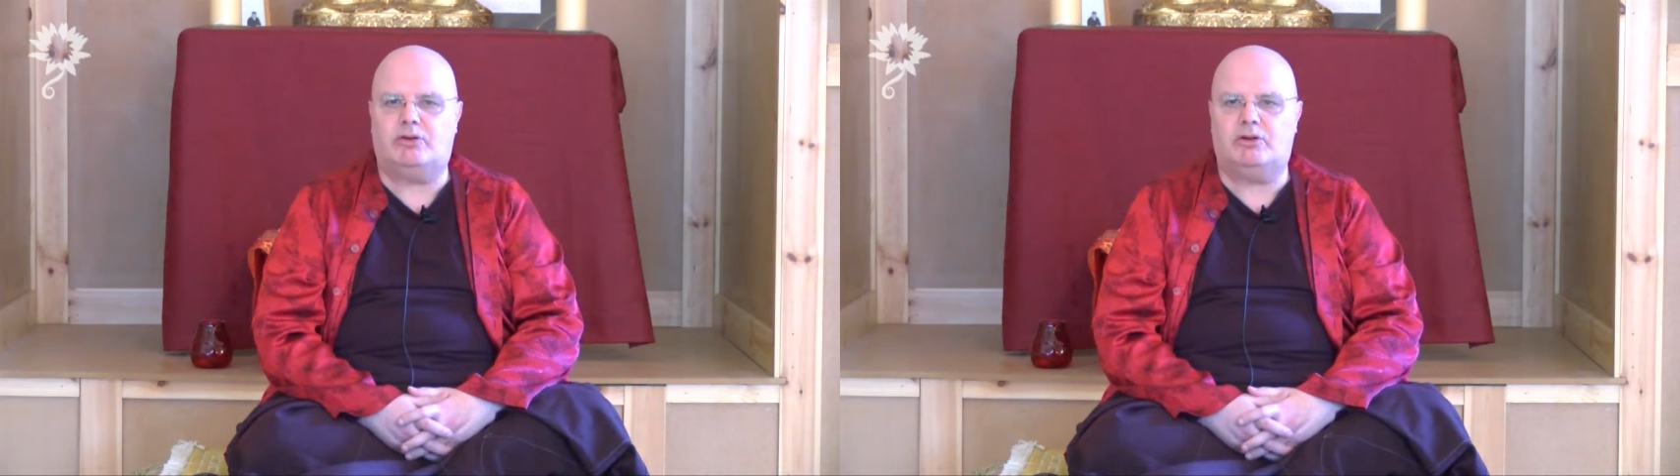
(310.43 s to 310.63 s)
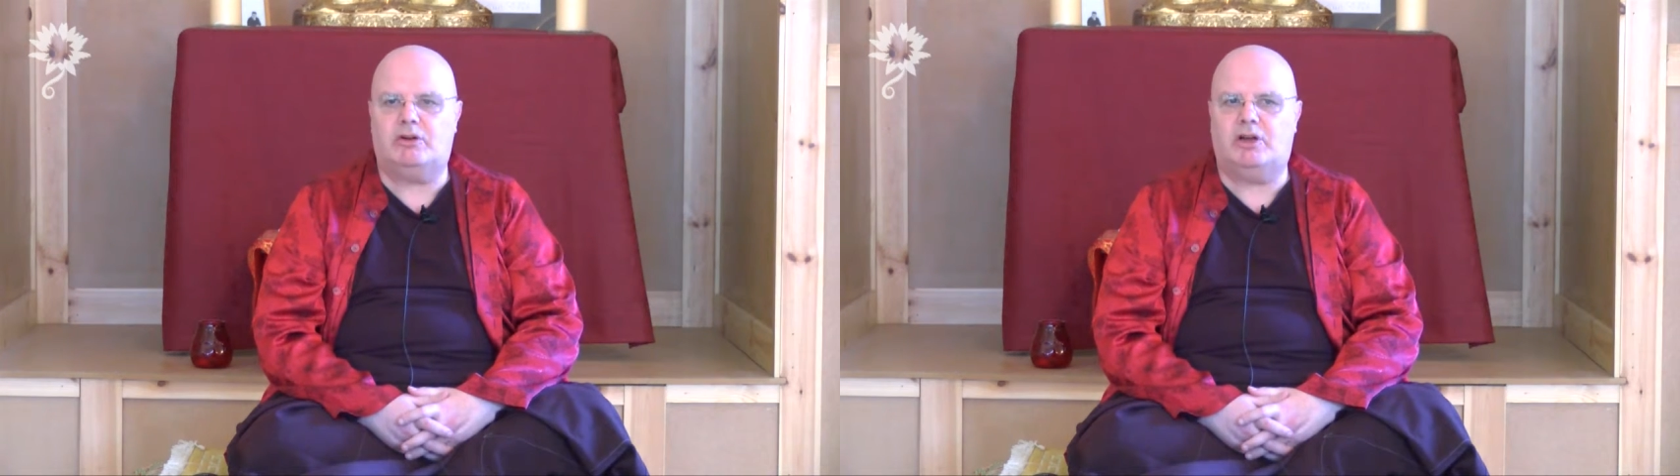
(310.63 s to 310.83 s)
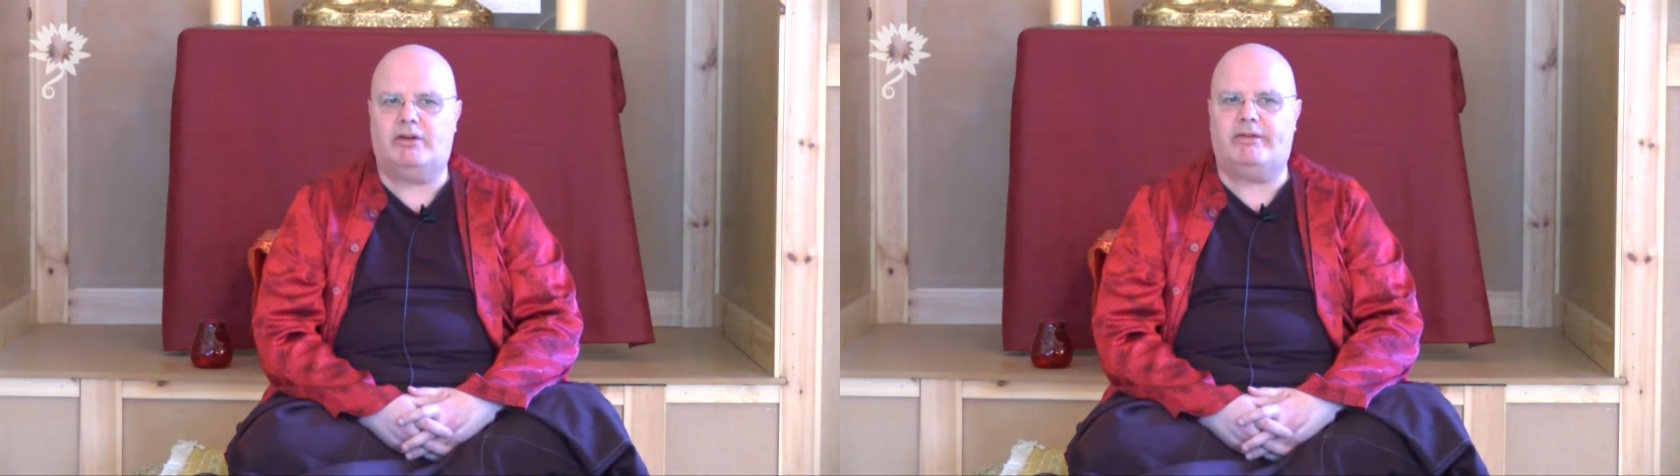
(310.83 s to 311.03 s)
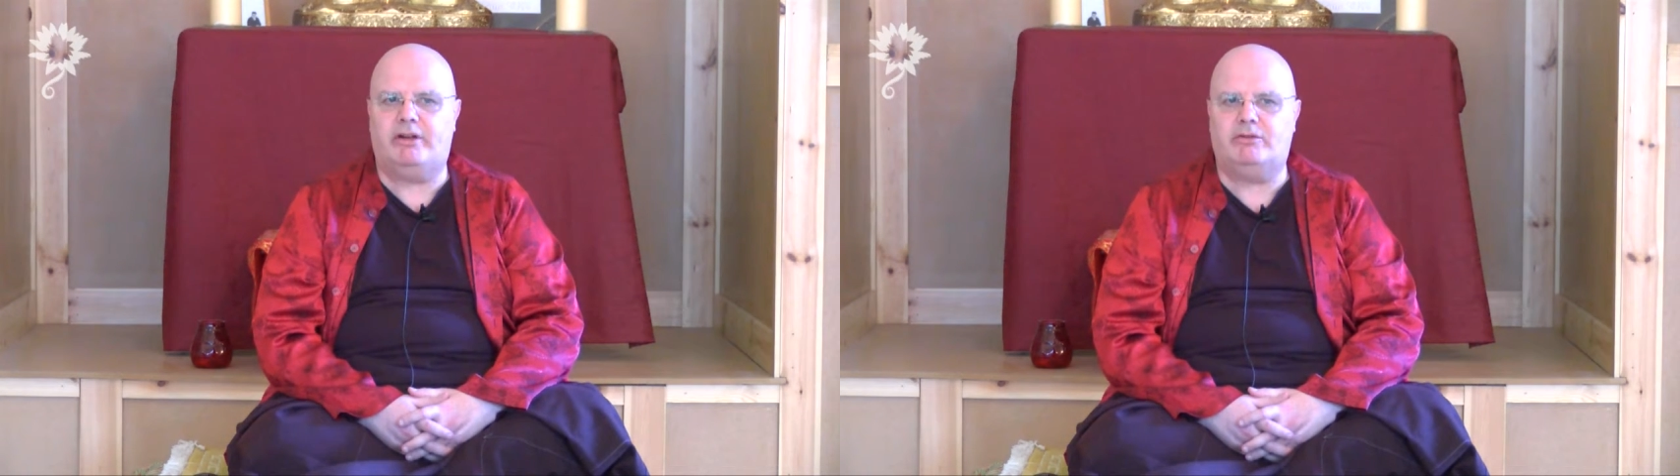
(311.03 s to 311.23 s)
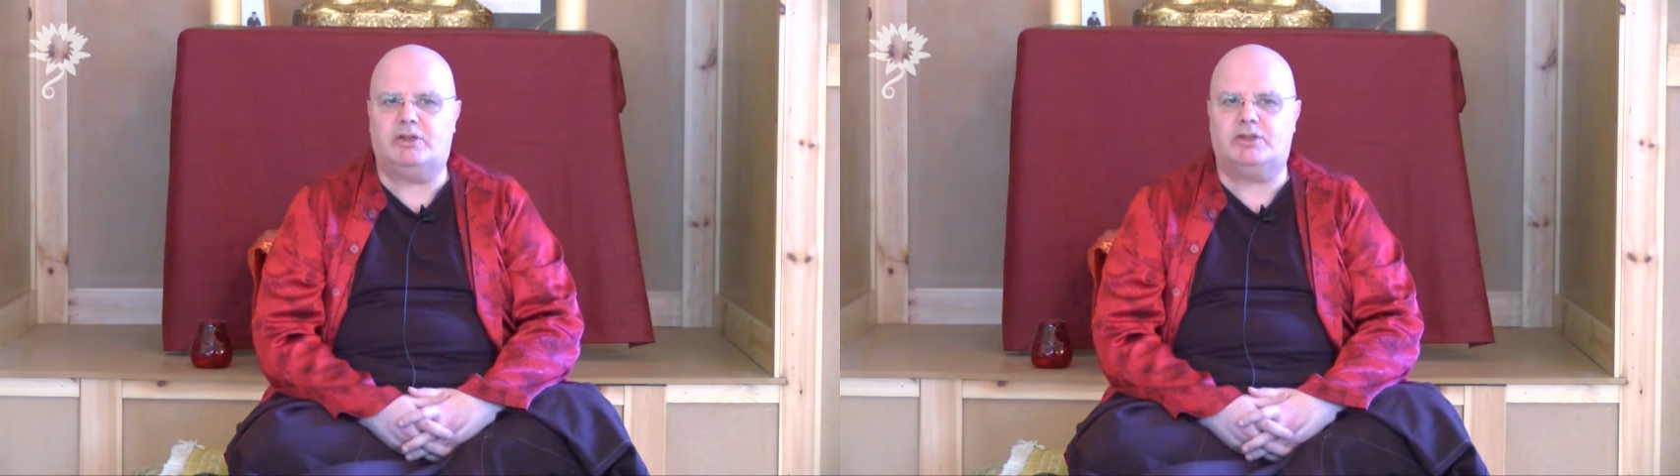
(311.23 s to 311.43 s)
on
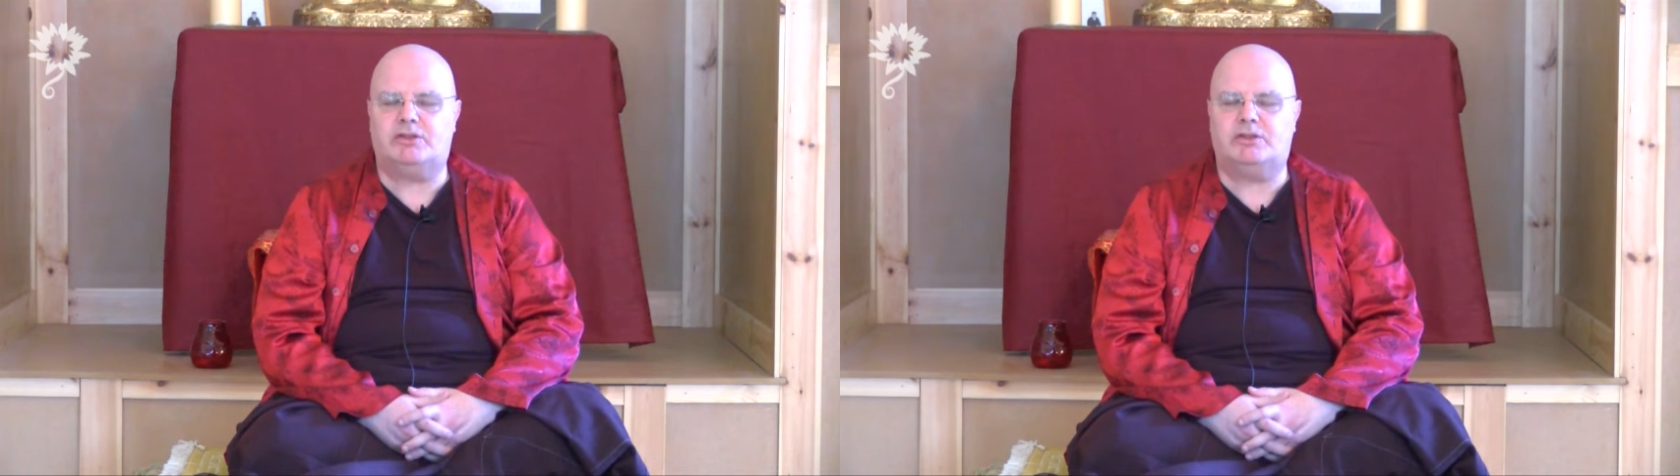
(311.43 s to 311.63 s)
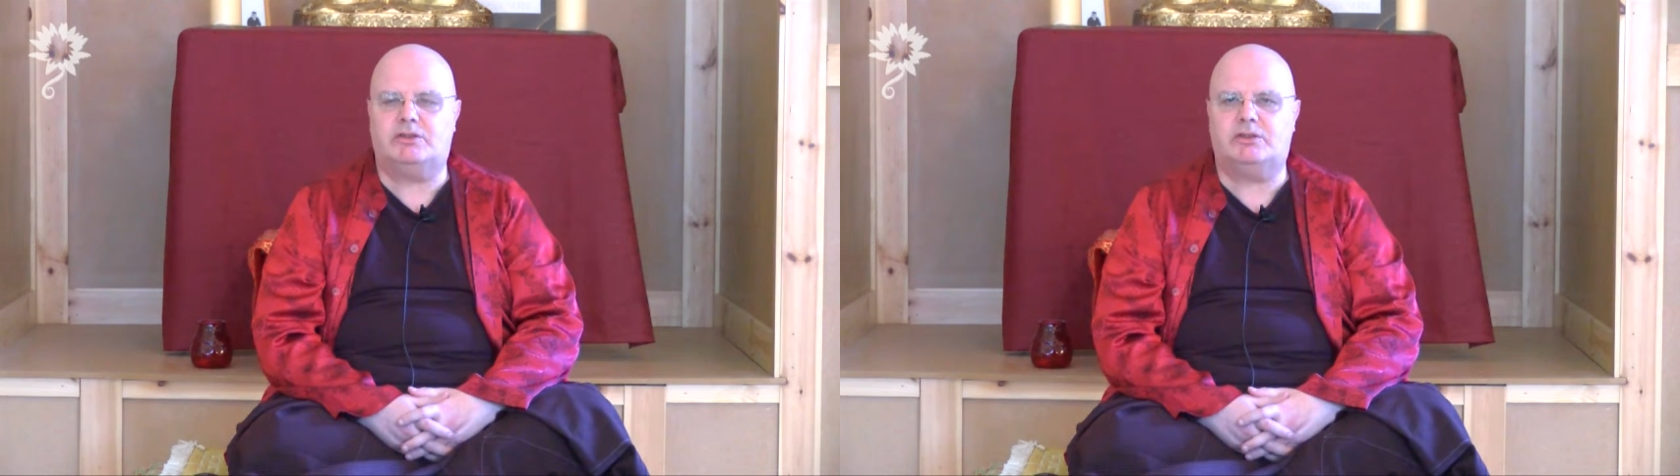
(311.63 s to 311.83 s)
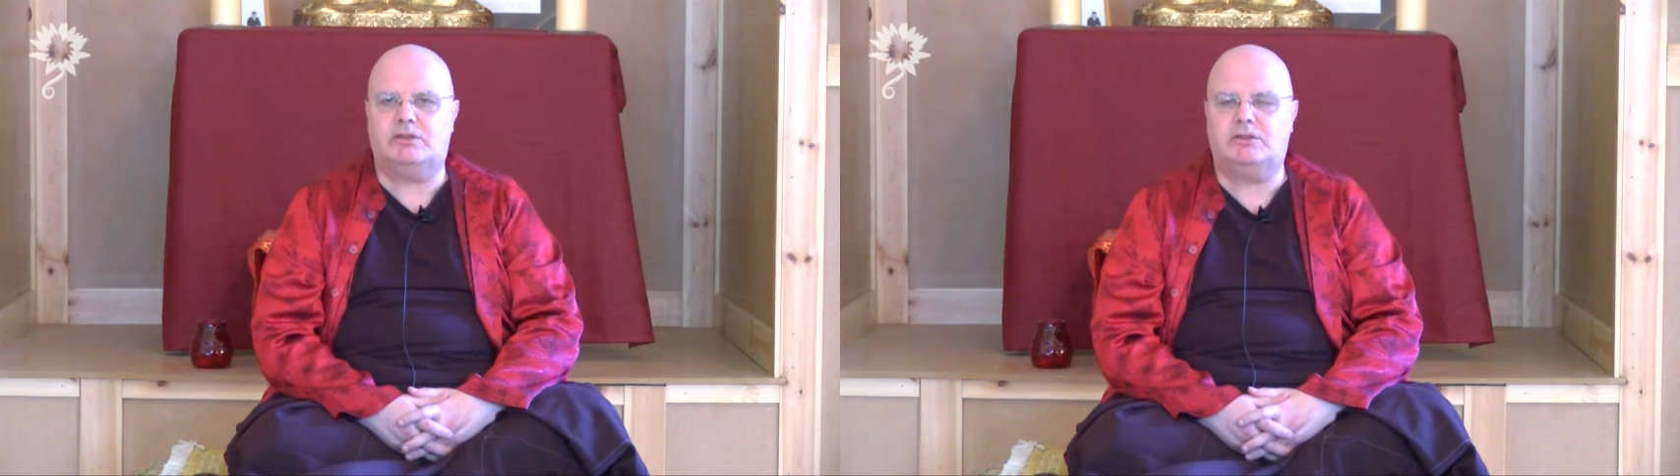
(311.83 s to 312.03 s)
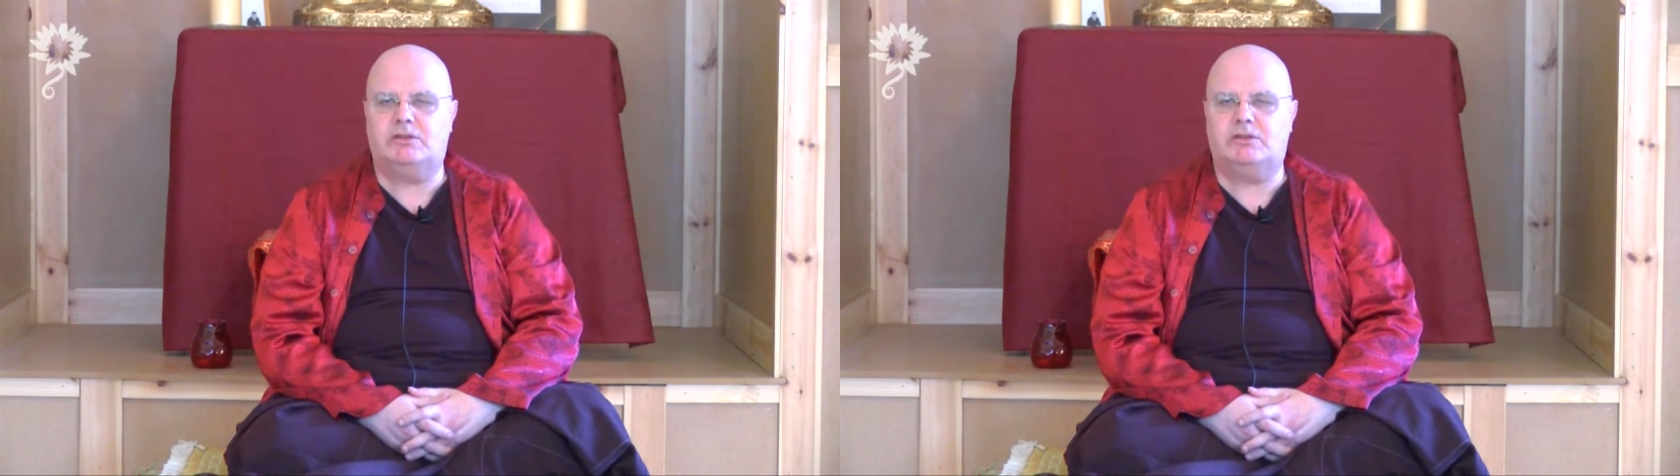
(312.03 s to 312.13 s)
around us and